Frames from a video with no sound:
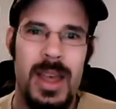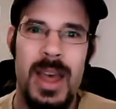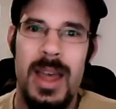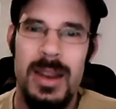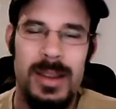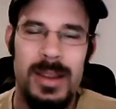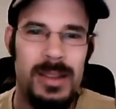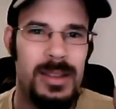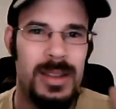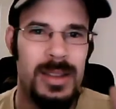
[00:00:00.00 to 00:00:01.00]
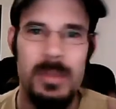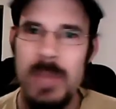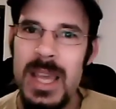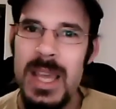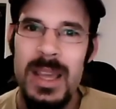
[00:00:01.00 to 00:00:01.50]
And to
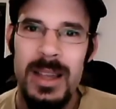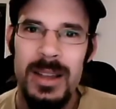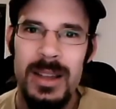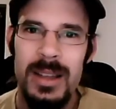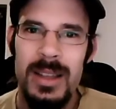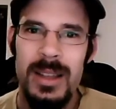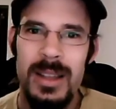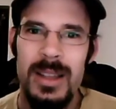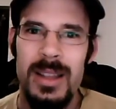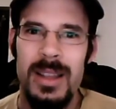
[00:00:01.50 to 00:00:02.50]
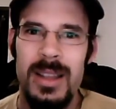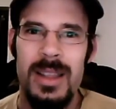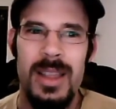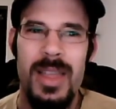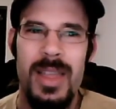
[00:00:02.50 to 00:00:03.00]
me,
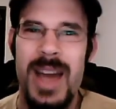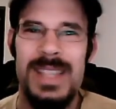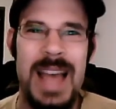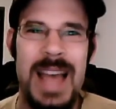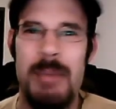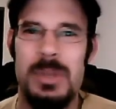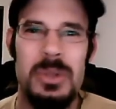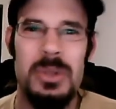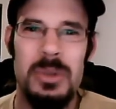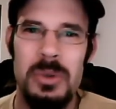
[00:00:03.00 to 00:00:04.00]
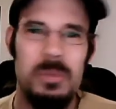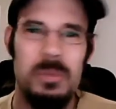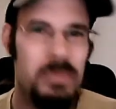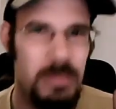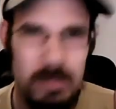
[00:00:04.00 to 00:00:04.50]
that is absolute
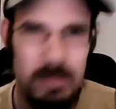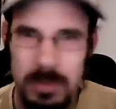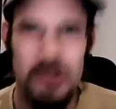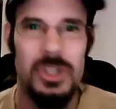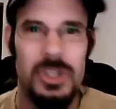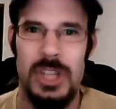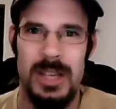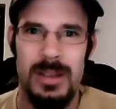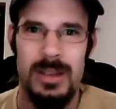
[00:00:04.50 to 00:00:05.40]
bullshit.